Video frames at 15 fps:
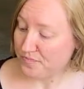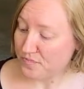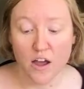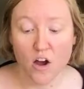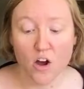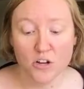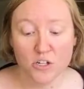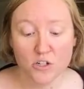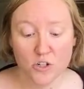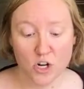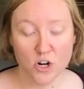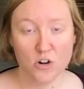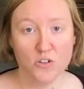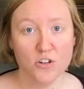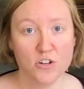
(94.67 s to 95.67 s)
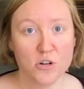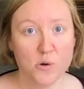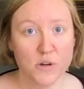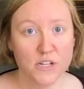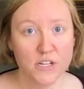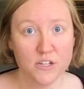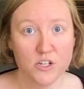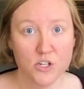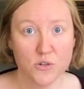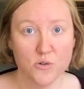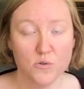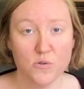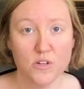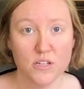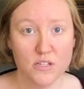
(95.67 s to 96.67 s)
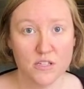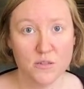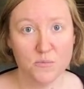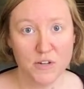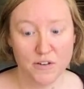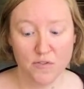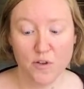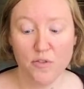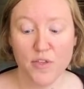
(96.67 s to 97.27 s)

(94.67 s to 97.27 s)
On your turn, you're going to do some different